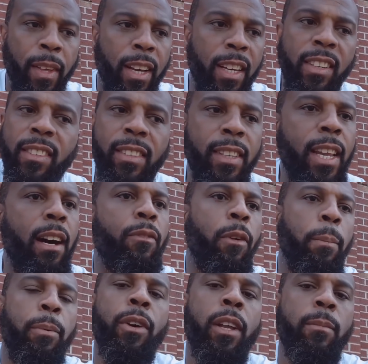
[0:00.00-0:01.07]
He's
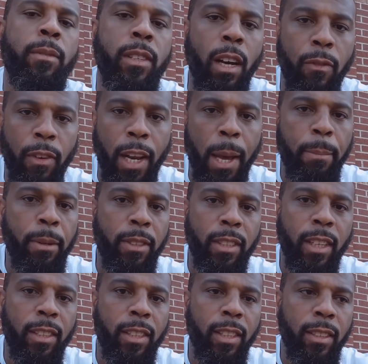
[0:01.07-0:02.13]
never put himself in that
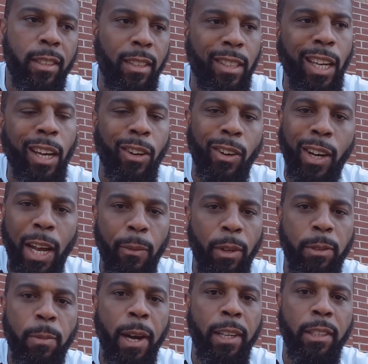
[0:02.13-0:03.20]
position to take on that
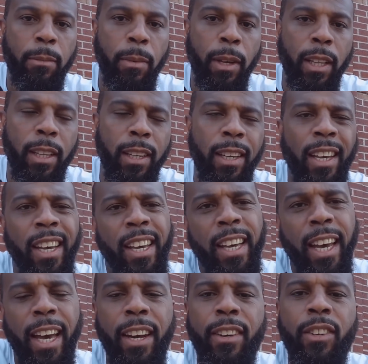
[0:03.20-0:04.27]
responsibility.
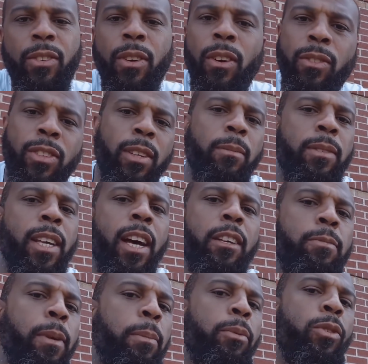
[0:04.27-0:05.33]
And you know,
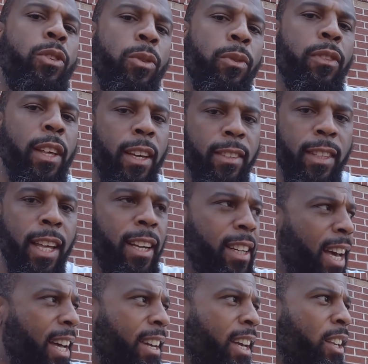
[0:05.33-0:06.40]
sometimes people do things like
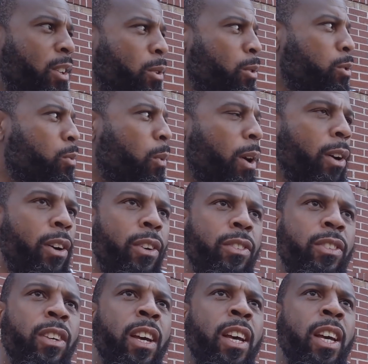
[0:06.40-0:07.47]
that. They use
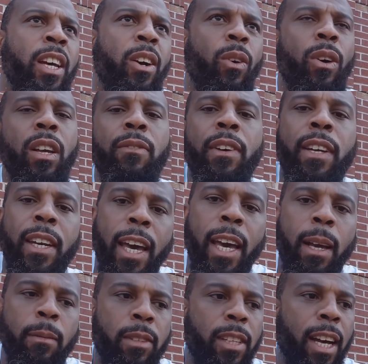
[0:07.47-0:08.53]
words or even
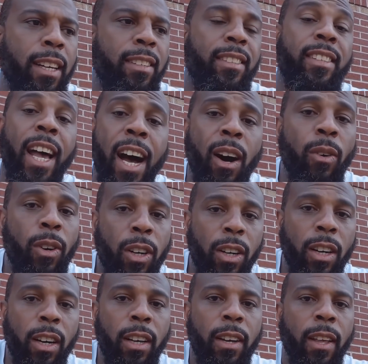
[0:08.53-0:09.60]
names that sound
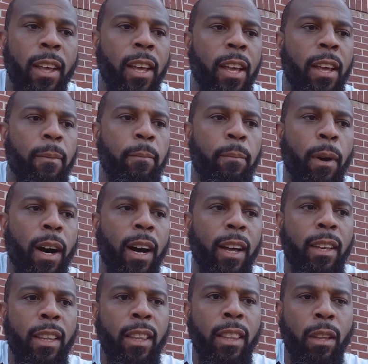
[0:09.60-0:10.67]
good, but
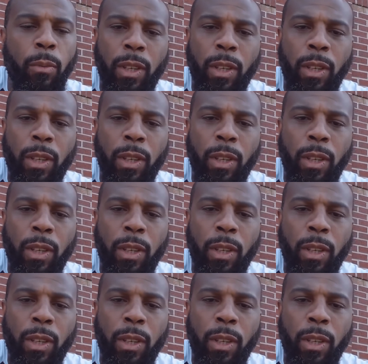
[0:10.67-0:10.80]
the